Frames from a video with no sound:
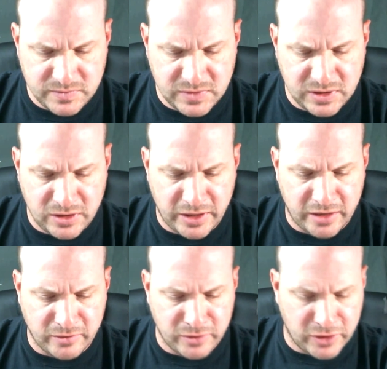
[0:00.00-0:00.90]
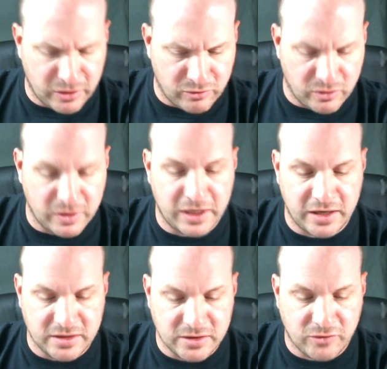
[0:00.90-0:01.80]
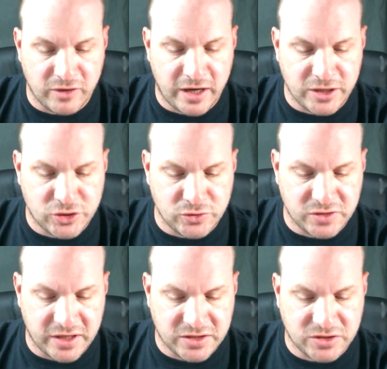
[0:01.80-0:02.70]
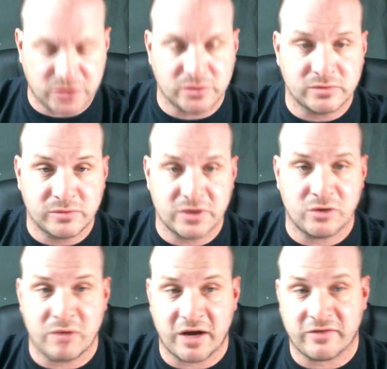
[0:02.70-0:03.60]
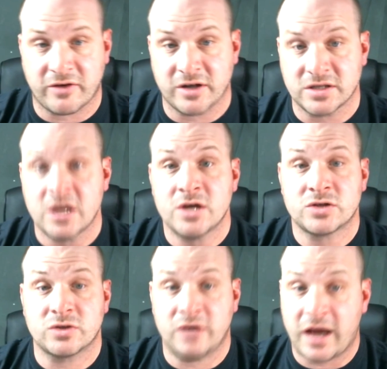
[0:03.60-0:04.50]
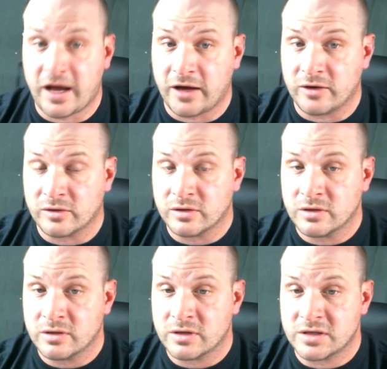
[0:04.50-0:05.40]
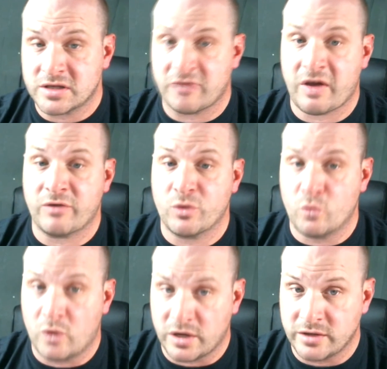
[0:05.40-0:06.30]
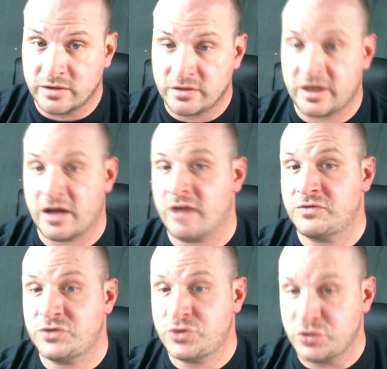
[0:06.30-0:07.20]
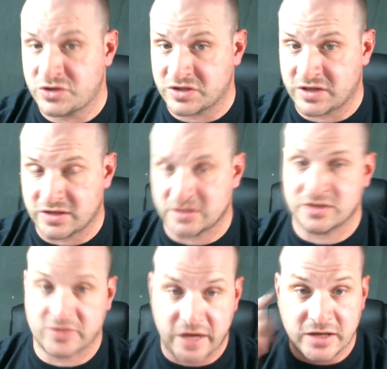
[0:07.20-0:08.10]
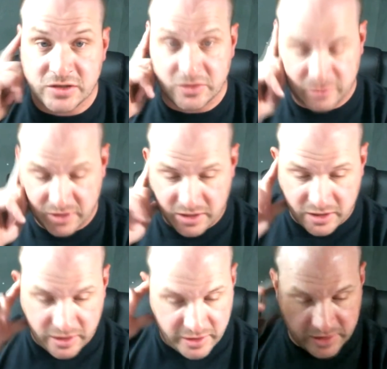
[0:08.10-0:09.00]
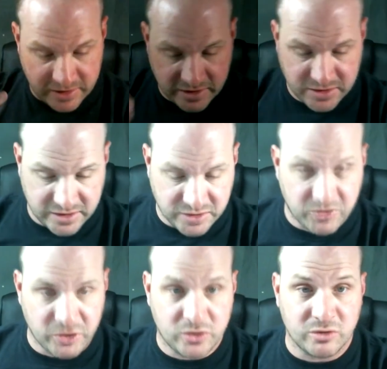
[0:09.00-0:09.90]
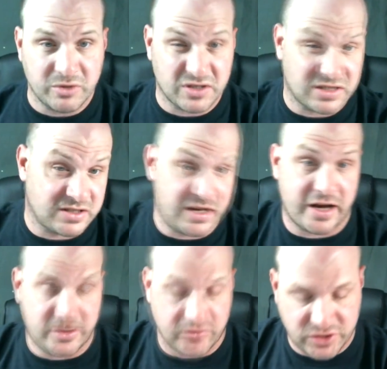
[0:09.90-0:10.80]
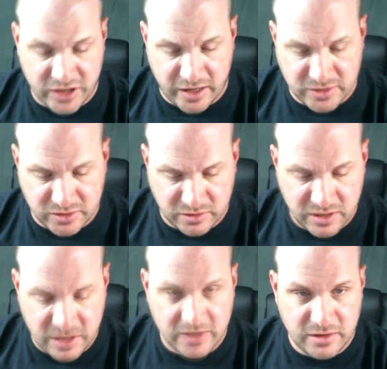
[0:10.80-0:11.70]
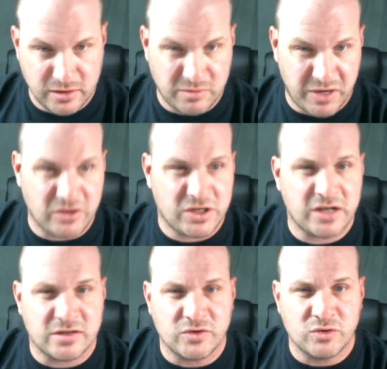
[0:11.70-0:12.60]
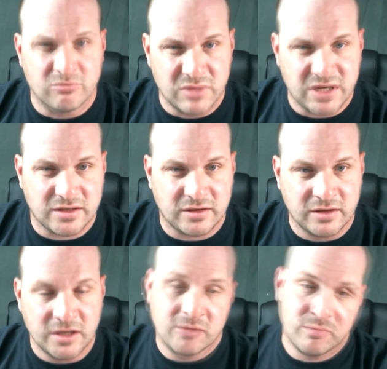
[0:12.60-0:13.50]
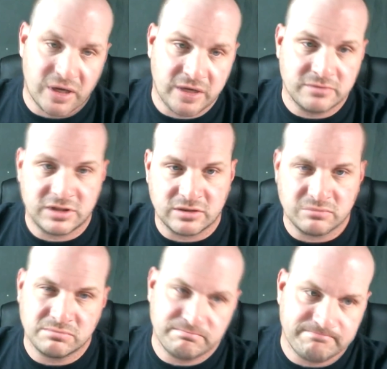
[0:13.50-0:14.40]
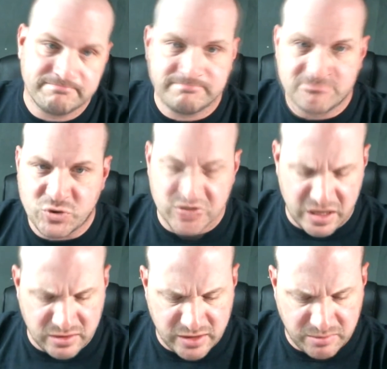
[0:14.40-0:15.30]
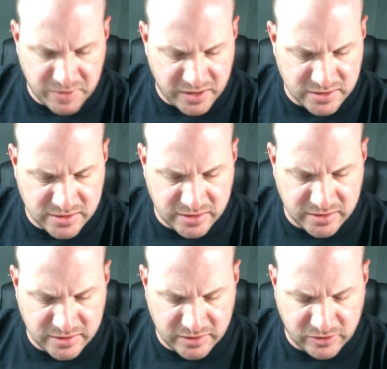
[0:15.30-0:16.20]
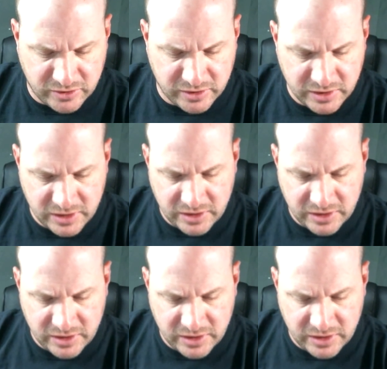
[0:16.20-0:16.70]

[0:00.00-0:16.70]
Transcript: you gotta roll. And here's 3 dice, shoot test 2 with no modifiers. So now instead of having 1, you gotta have 2 successes. So that's new. All right, and that's pretty cool because it's an accurate shot. So there's a better chance missing. But 2 is not bad. It's not that hard.